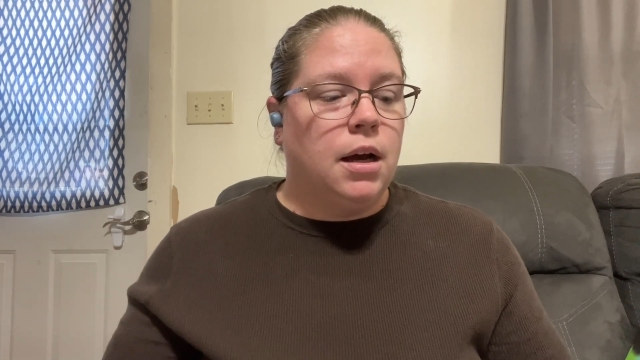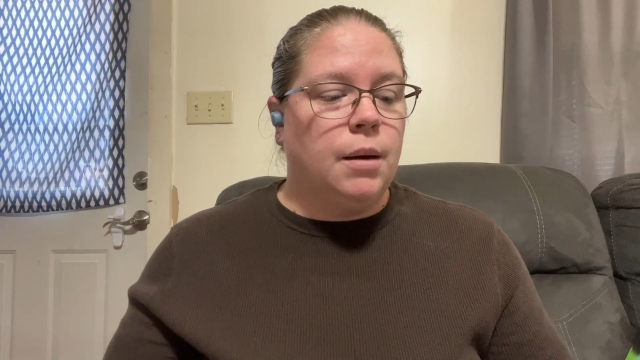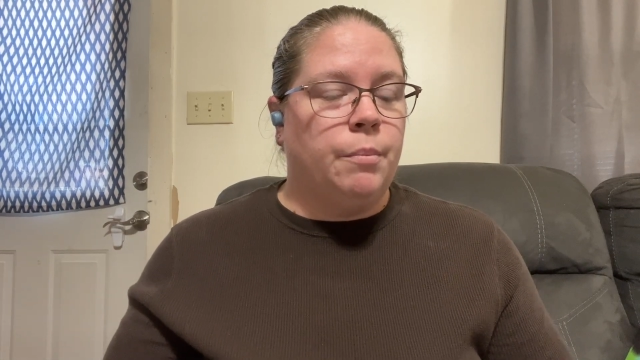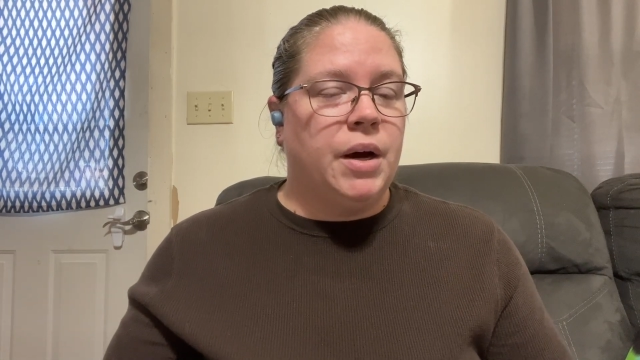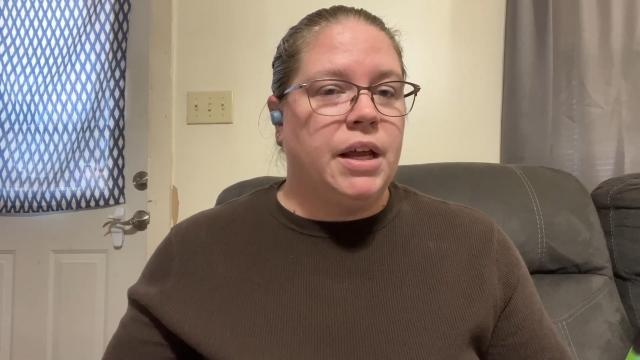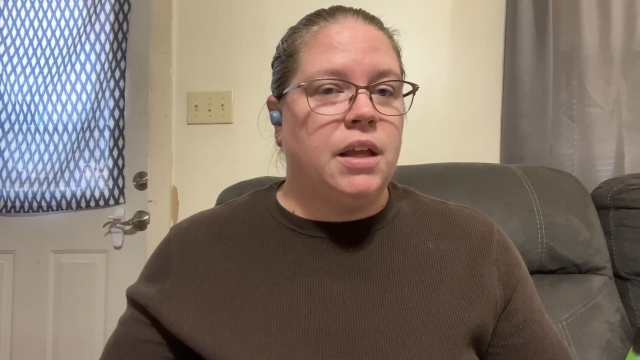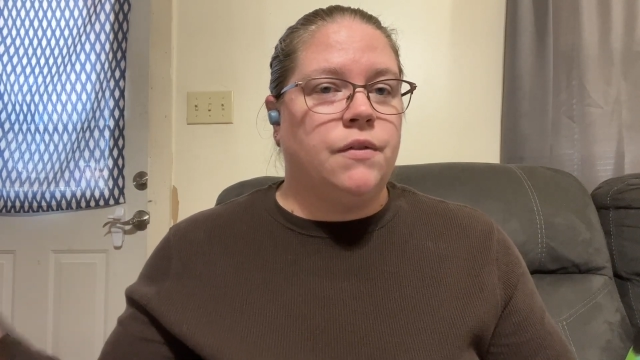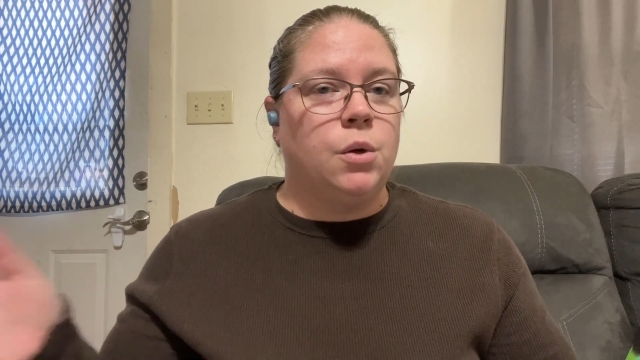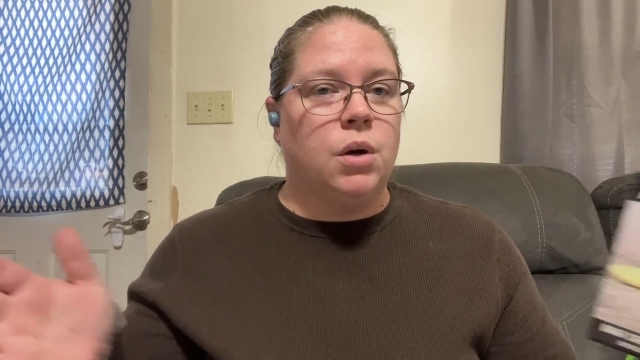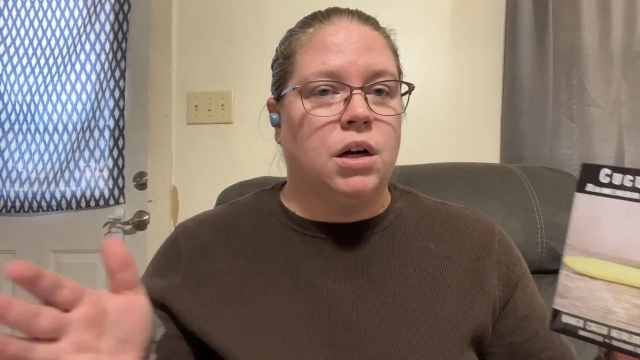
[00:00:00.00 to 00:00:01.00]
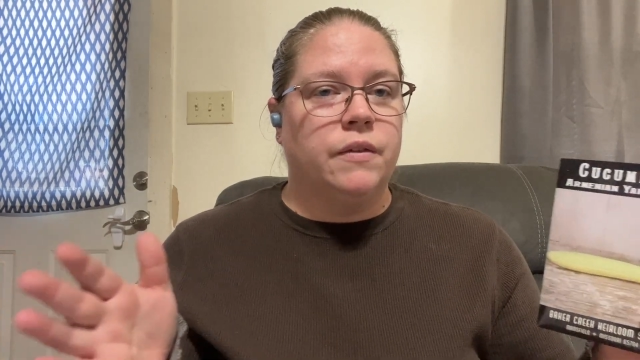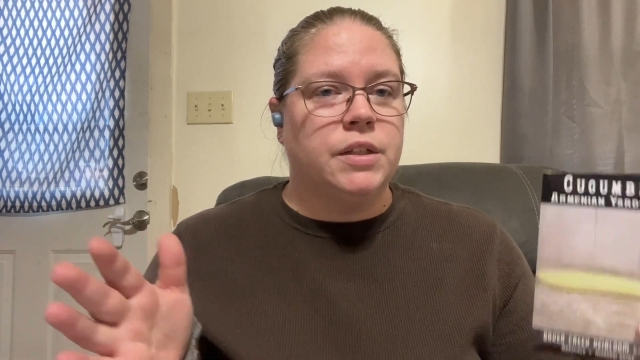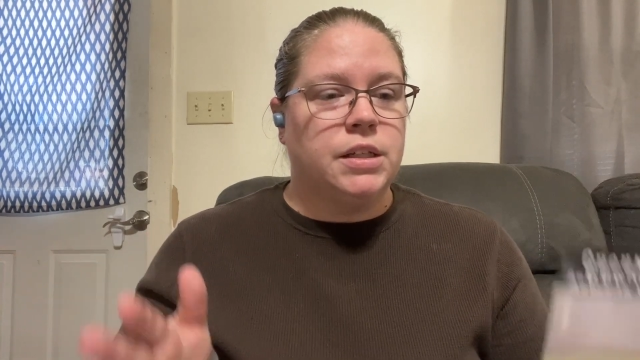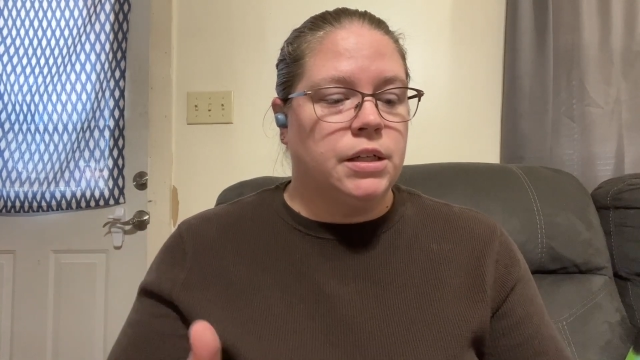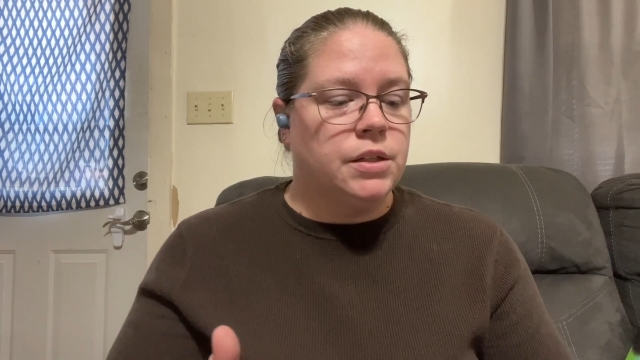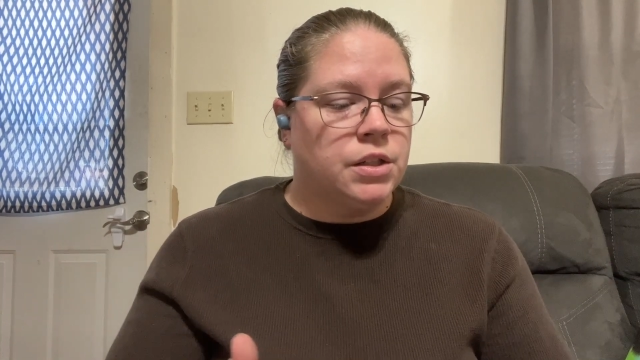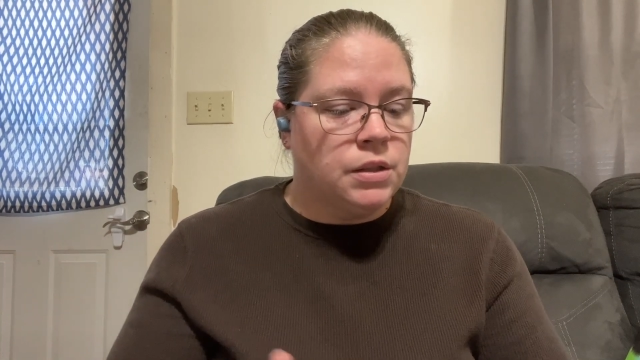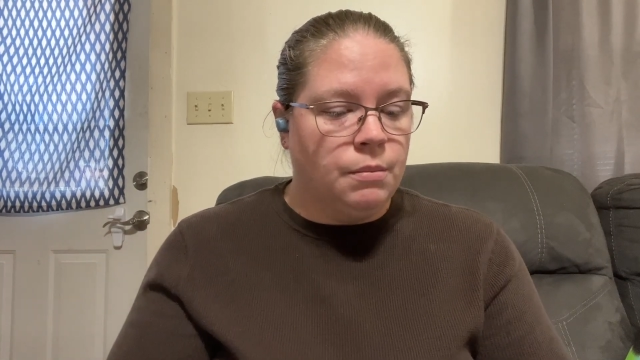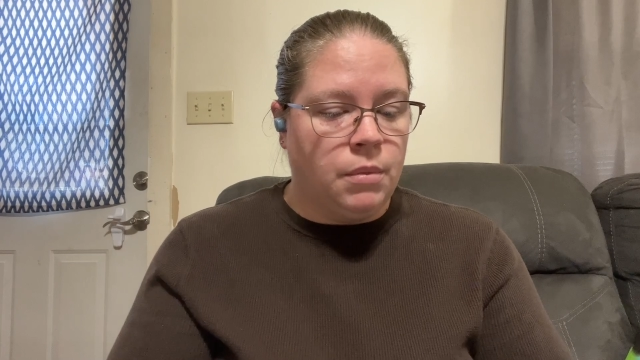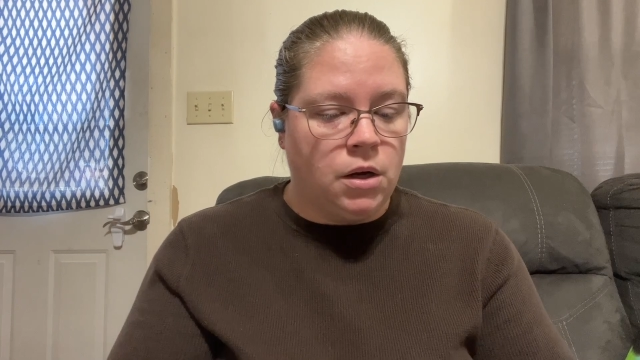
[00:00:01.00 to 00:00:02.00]
But if you harvest it
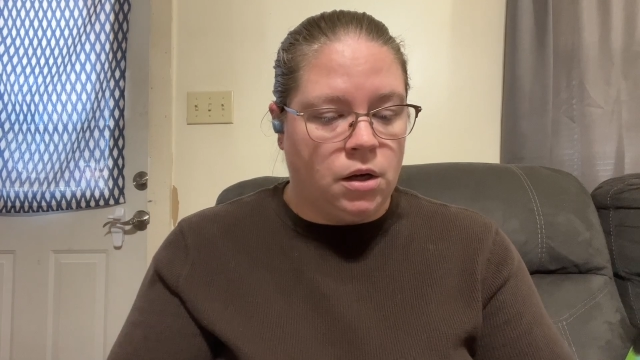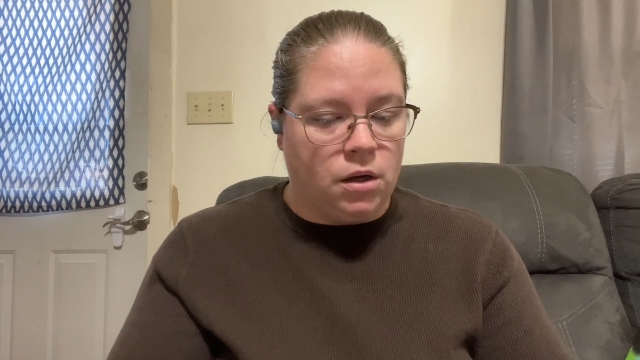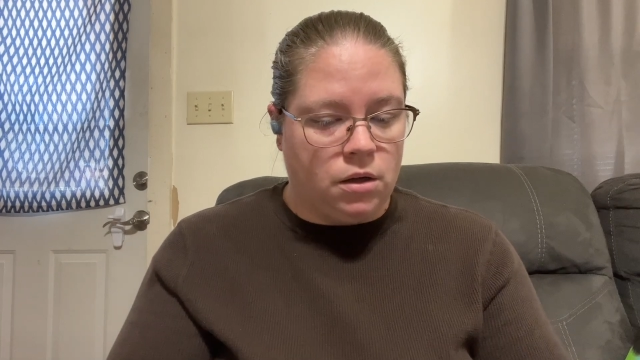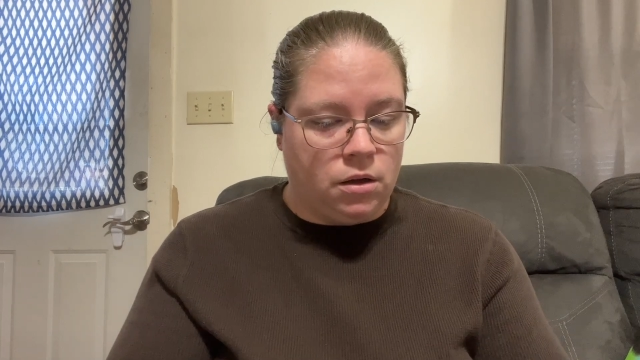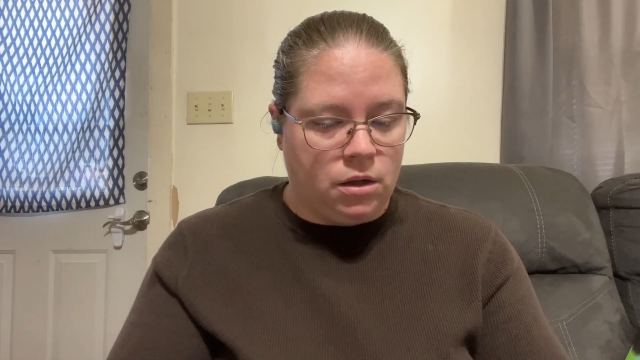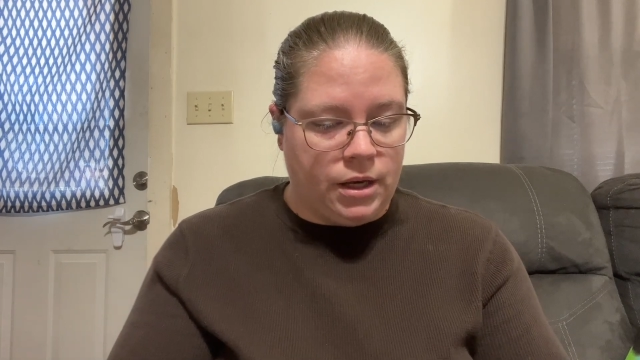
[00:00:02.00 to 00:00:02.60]
small,